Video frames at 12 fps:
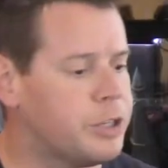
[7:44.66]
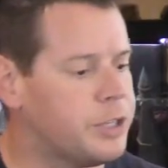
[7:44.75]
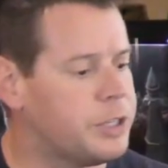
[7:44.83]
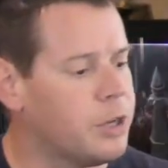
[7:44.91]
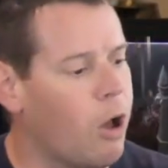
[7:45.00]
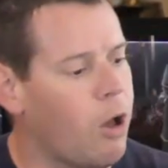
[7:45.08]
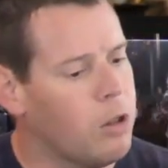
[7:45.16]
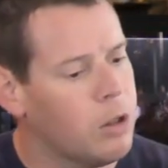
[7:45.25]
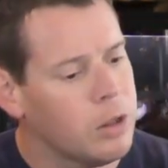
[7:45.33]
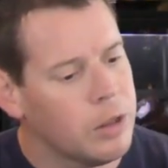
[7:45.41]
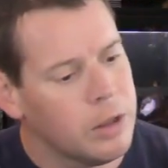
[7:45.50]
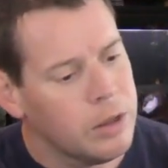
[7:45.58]
inches
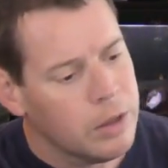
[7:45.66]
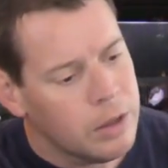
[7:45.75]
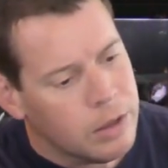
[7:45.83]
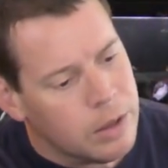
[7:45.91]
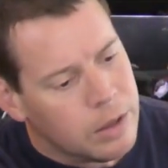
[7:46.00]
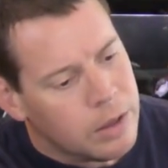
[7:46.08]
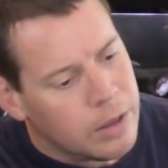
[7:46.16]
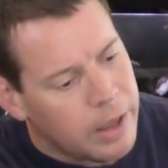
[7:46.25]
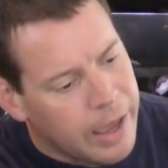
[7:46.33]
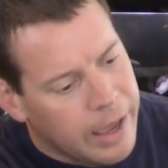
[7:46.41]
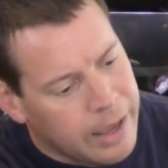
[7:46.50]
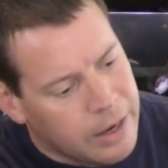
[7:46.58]
tall
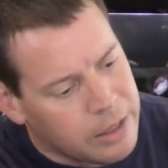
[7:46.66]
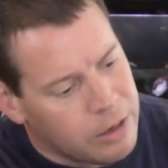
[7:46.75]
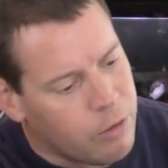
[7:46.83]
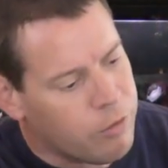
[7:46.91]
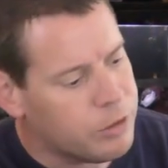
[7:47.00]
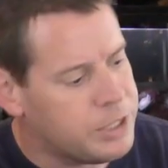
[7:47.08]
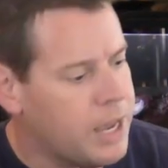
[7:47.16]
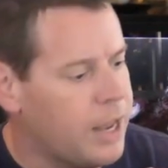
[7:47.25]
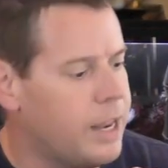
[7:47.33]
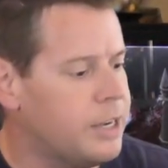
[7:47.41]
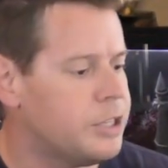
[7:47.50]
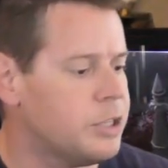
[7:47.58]
and a little over
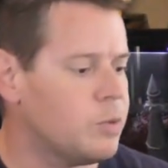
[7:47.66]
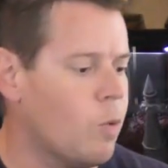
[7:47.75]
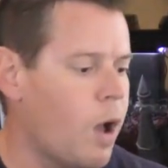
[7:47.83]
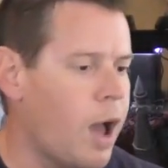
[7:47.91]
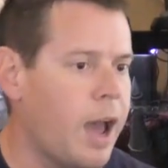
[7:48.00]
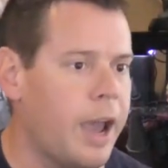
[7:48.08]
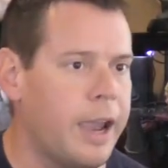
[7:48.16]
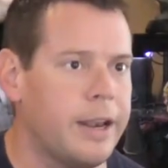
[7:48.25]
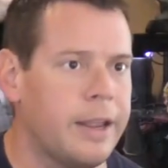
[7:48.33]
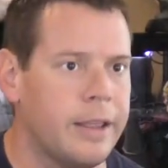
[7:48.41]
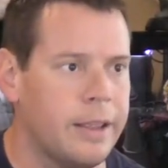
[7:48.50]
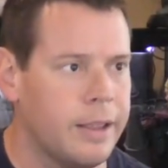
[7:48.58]
10 inches
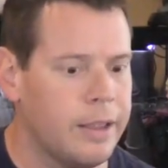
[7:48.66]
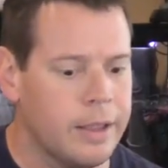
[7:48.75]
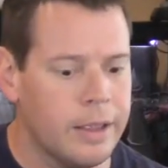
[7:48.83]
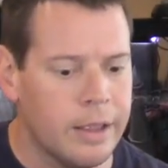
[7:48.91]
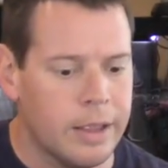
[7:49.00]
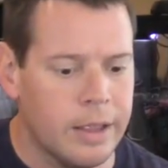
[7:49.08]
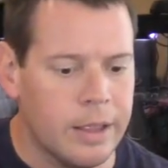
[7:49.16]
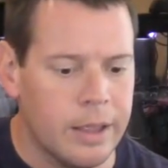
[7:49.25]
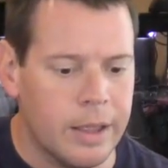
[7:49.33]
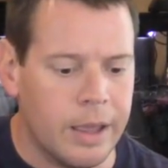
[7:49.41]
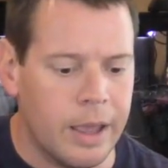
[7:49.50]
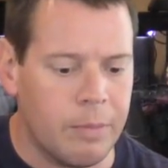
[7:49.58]
wide.
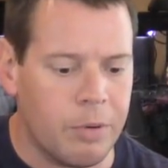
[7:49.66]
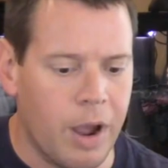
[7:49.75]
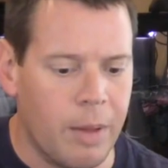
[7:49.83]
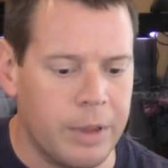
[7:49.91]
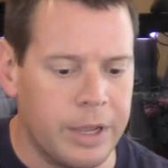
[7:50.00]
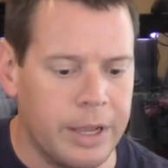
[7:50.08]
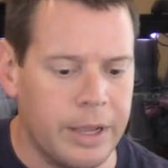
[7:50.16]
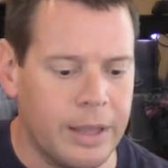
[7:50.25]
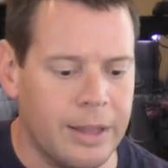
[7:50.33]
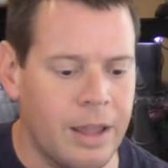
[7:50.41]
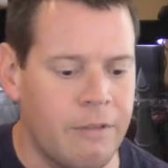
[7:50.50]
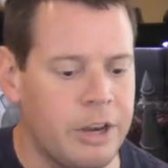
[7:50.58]
And probably
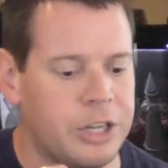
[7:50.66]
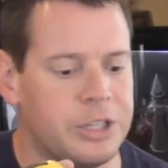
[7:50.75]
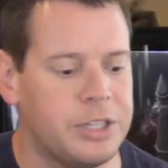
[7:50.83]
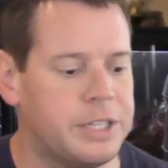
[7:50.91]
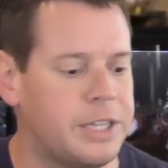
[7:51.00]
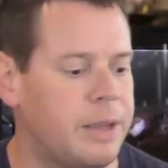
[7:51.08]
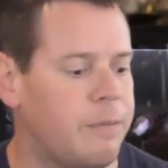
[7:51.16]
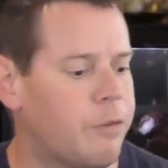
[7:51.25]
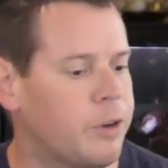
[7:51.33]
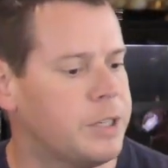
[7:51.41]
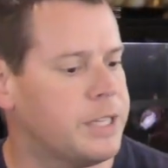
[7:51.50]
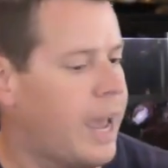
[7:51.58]
11 inches deep.
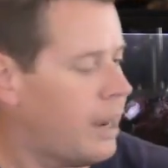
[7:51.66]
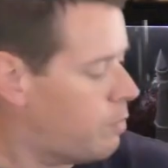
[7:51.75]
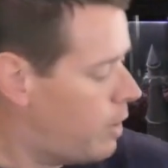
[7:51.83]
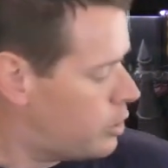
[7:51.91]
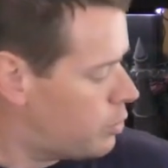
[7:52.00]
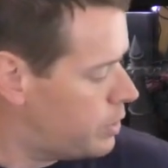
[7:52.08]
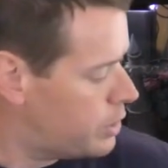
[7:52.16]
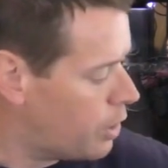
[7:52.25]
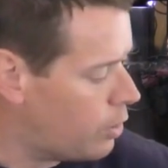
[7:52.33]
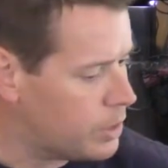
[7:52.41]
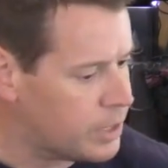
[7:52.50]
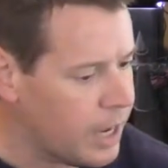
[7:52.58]
For exact measurements,
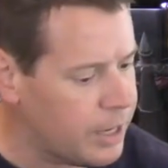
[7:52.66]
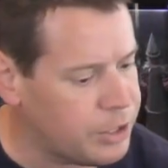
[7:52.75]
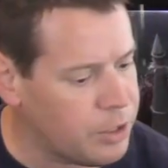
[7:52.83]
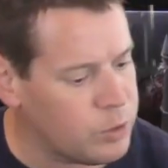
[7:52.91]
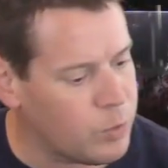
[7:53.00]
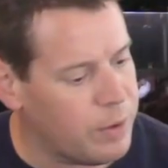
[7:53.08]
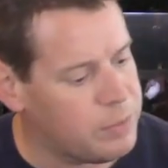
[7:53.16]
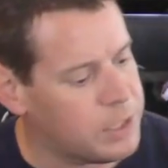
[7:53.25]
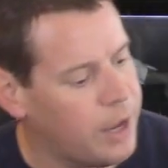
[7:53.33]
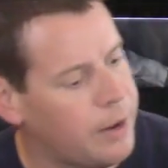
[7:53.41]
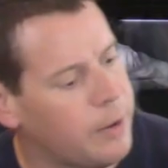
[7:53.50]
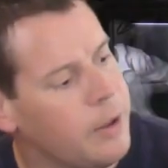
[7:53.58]
go to Sideshow's
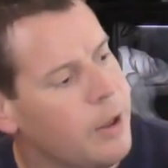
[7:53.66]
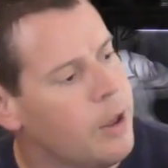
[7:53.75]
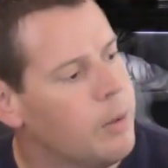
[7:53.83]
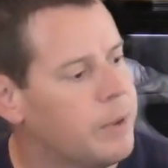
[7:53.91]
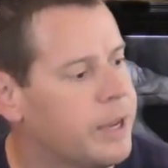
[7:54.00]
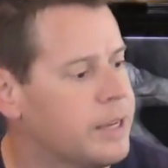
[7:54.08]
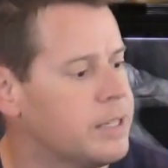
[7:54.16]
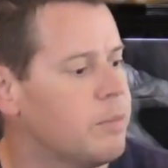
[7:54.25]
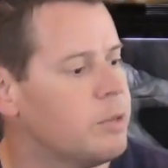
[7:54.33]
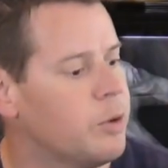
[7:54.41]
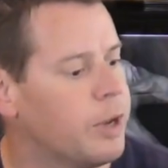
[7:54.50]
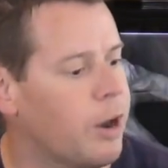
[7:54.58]
website. Because
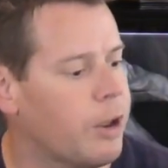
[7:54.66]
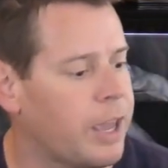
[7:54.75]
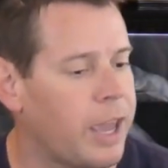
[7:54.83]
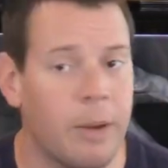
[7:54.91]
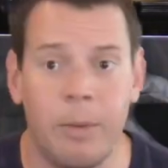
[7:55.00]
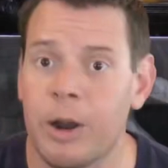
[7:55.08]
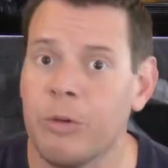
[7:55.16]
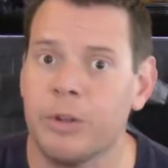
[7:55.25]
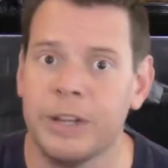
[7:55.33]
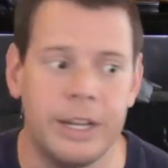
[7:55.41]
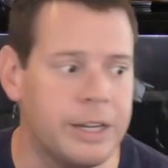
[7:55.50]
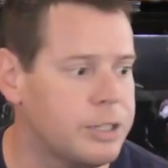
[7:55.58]
I'm doing it on camera, I don't
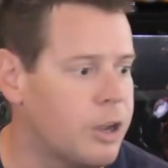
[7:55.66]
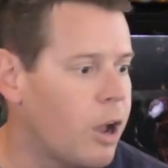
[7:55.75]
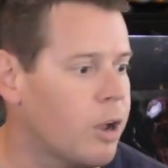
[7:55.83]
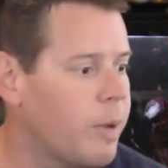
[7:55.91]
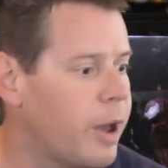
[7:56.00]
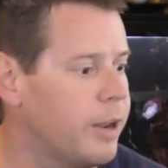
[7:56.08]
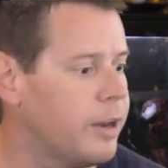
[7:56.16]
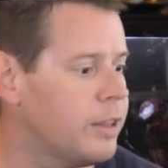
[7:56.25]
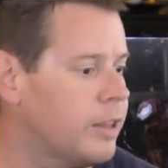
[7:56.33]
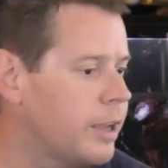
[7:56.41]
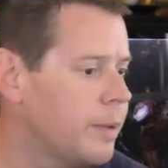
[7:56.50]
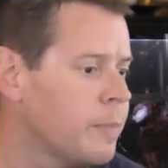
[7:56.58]
really need to talk about
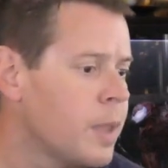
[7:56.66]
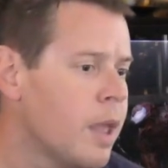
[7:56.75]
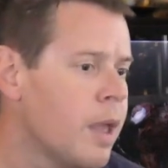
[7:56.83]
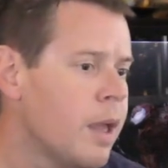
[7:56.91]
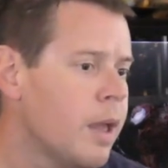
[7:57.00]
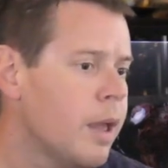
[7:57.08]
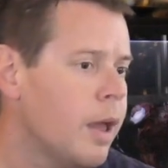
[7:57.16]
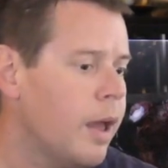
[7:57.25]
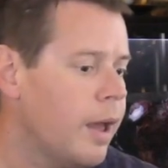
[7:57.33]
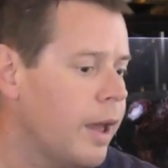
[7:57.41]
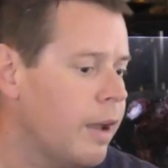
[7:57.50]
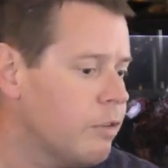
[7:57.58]
anything.
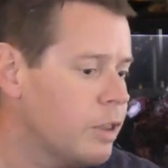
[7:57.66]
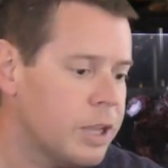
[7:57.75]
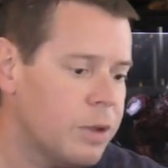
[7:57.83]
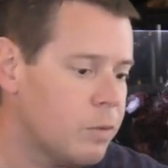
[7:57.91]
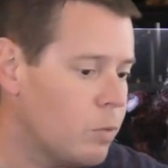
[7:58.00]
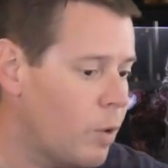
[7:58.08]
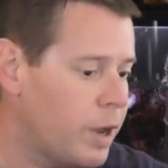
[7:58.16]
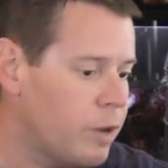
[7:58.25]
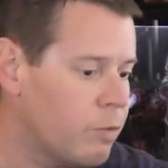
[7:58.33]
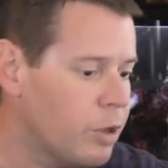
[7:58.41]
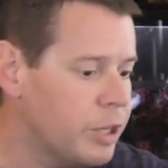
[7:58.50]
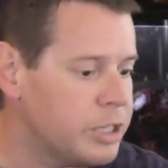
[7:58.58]
Everything went
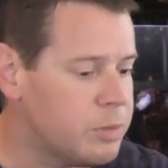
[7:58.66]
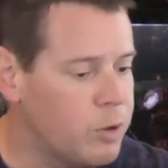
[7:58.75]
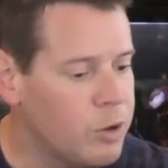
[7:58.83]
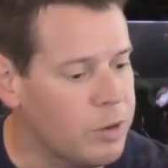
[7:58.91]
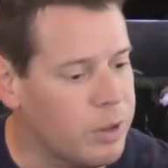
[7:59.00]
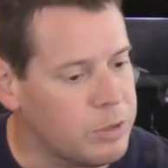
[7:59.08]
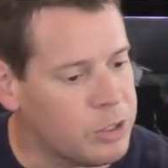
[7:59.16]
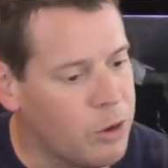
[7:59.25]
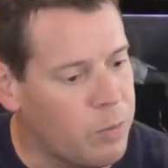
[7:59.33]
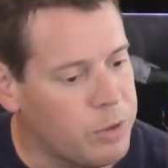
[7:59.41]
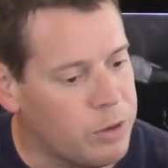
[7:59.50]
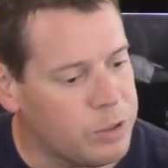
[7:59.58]
in really smooth. I'm just
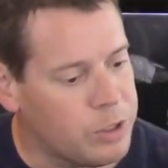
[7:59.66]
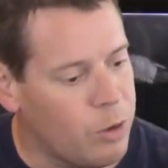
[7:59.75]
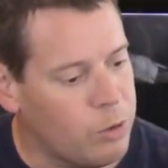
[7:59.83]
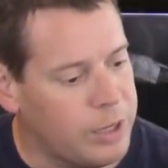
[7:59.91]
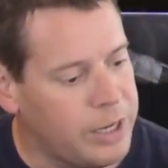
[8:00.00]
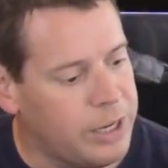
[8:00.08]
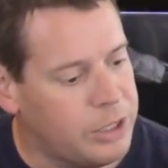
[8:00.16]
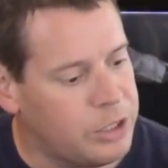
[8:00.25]
hoping there's no lean